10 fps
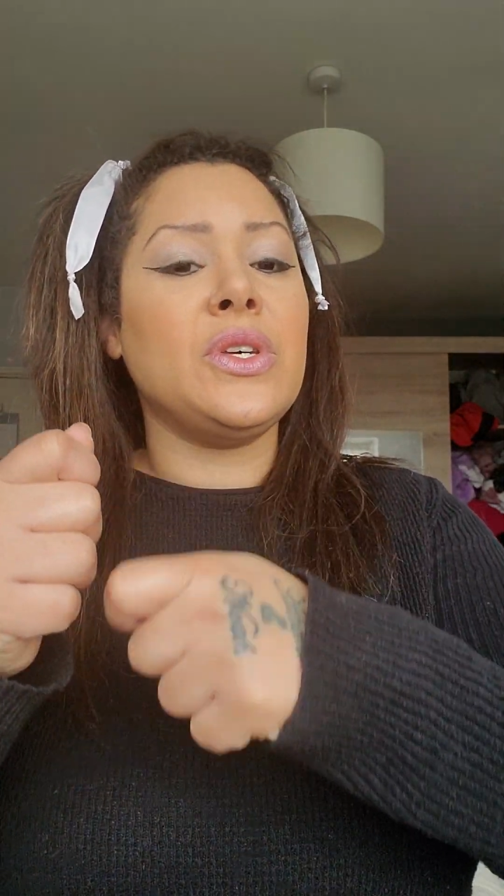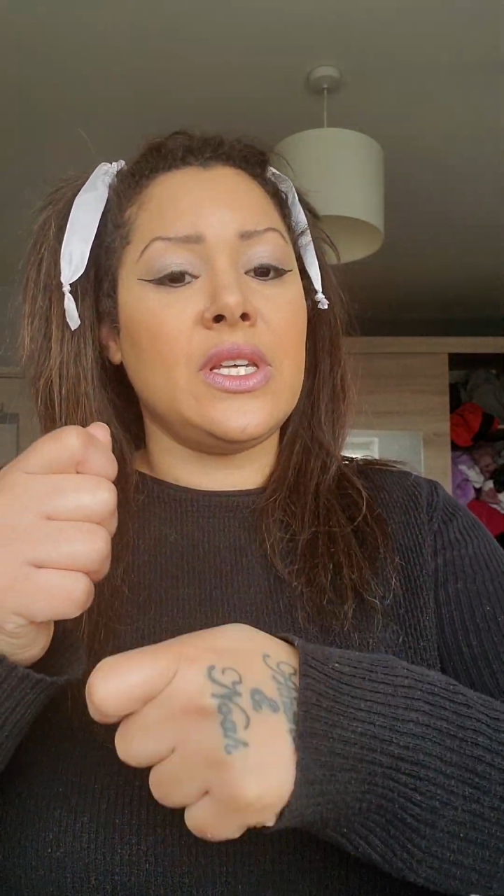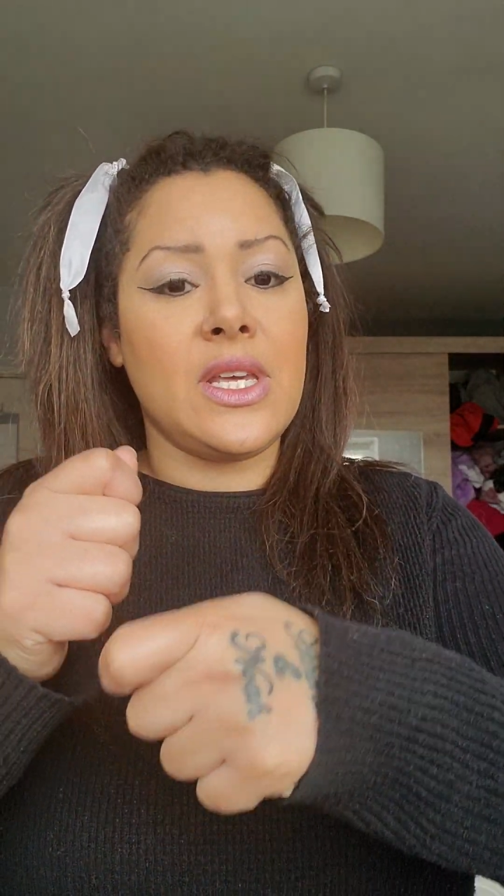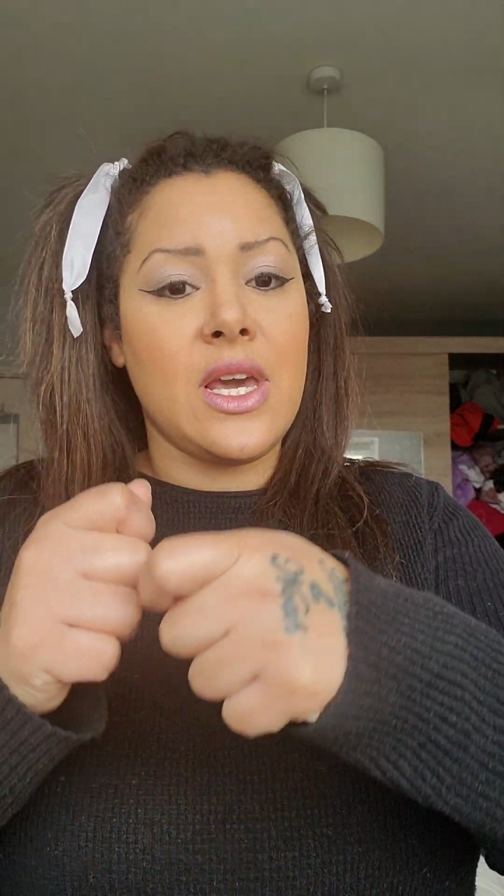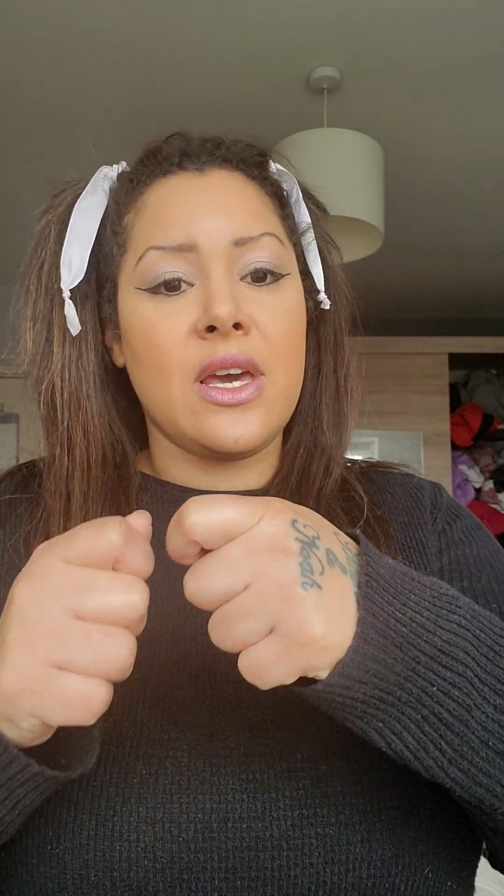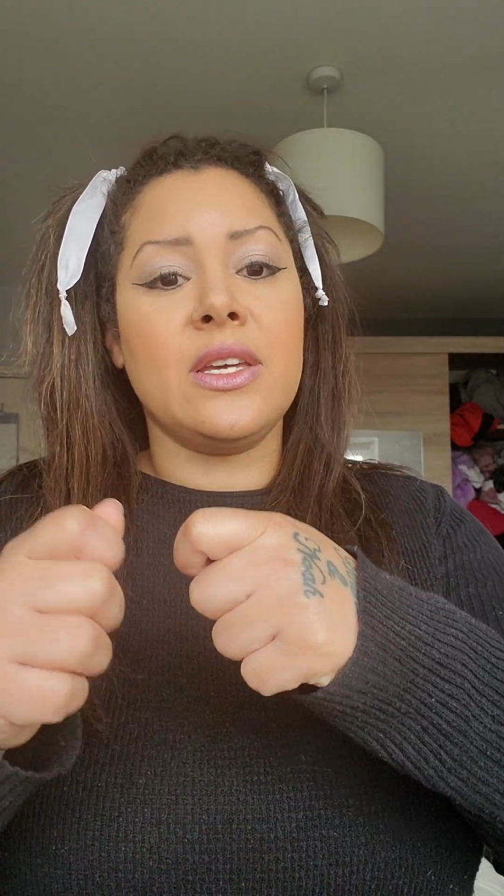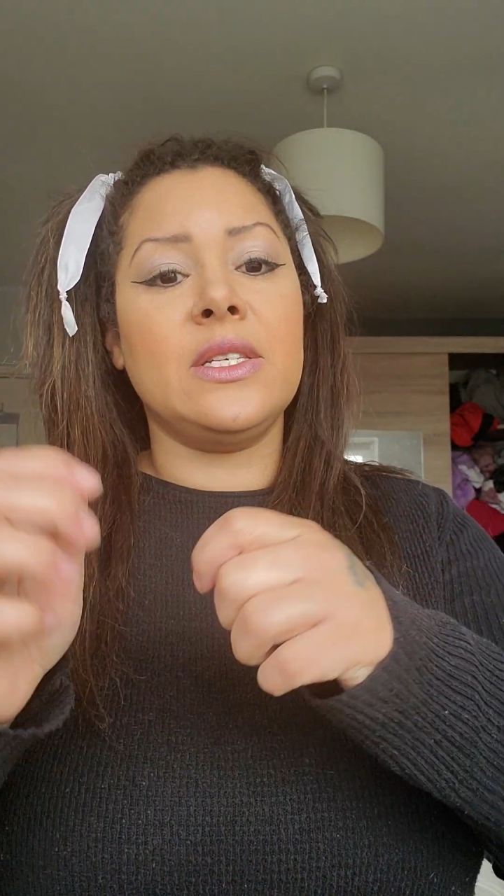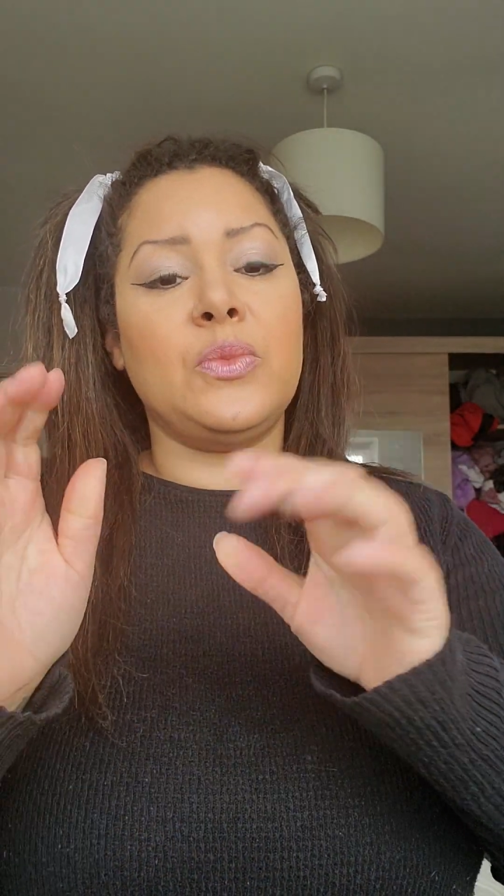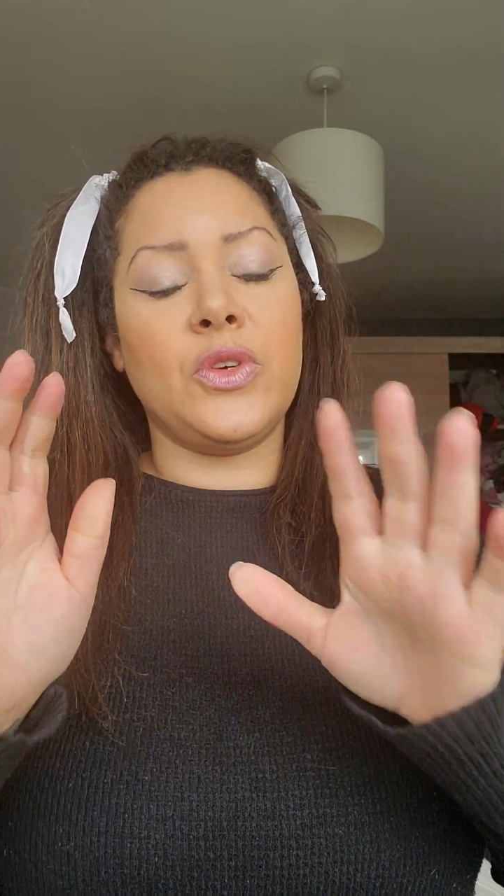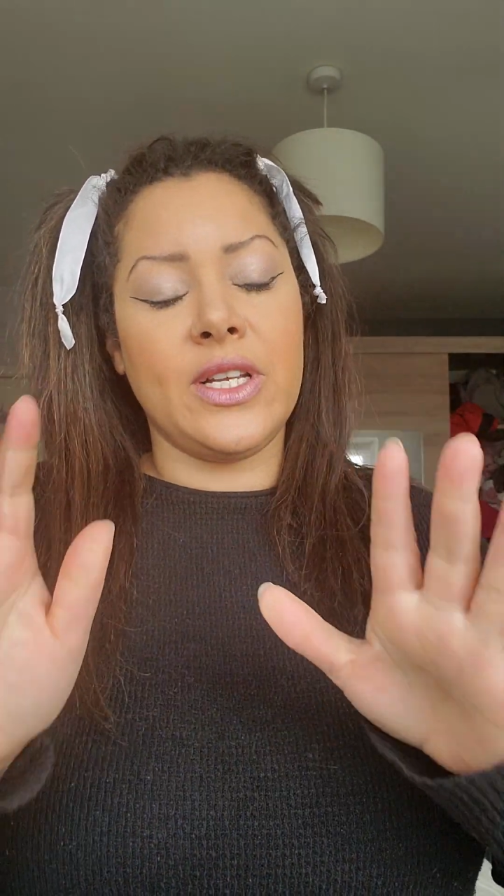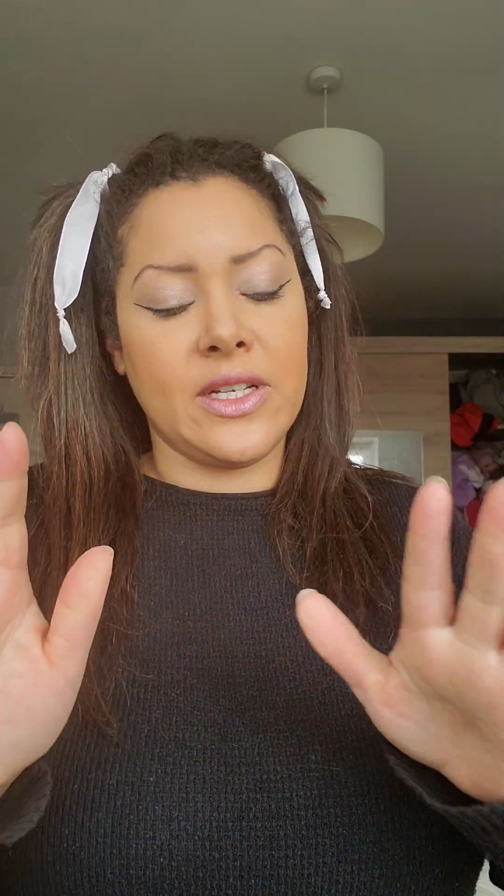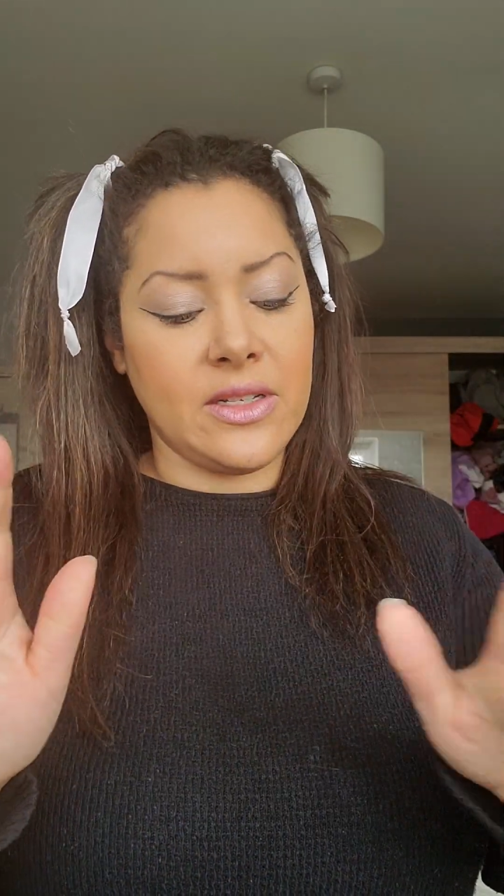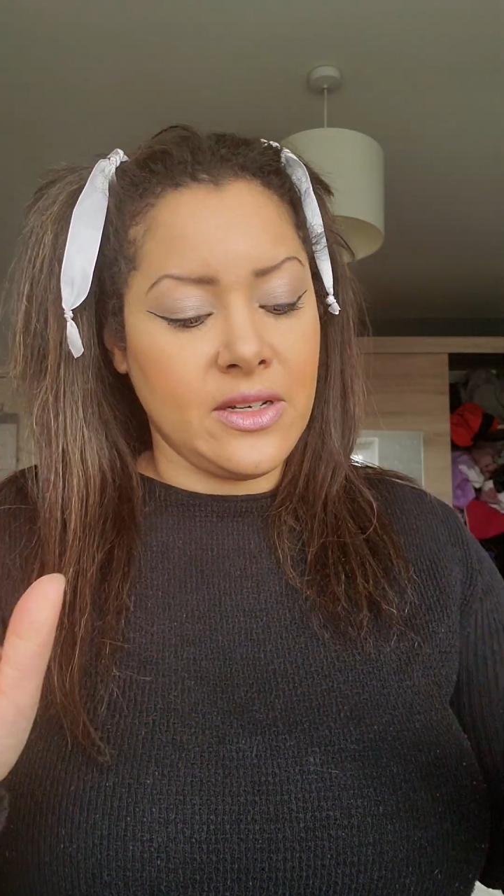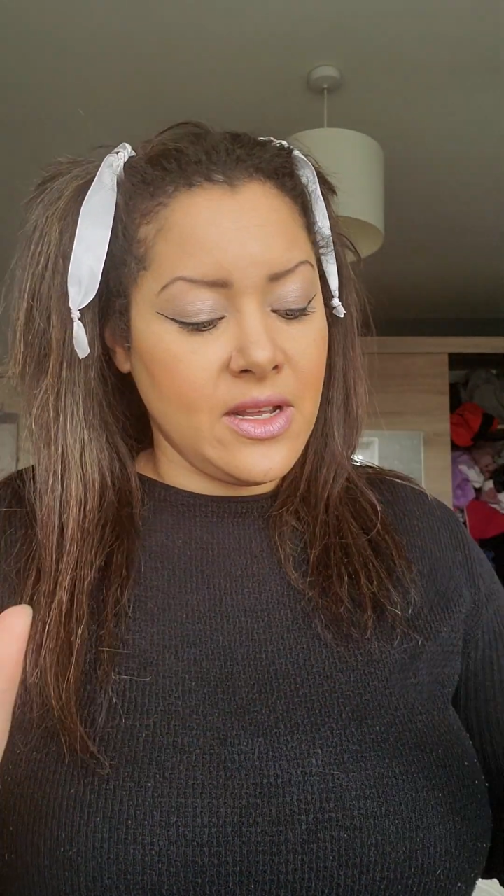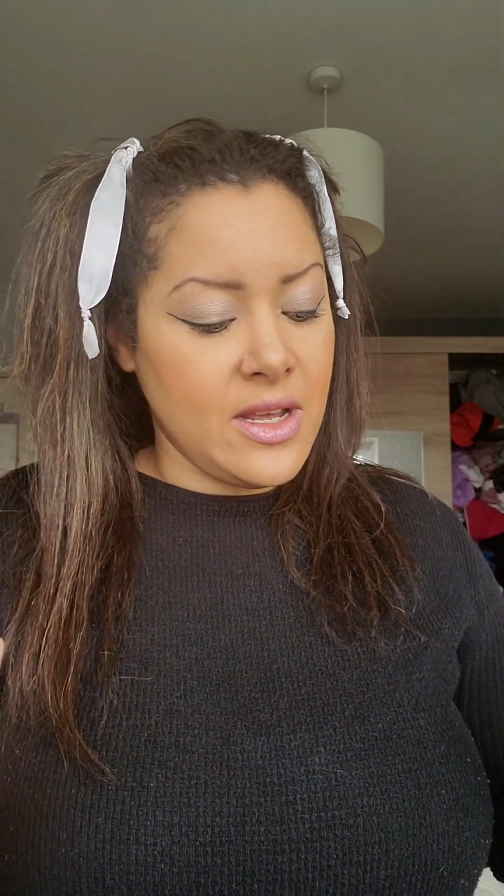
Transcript: Yeah, it's brilliant.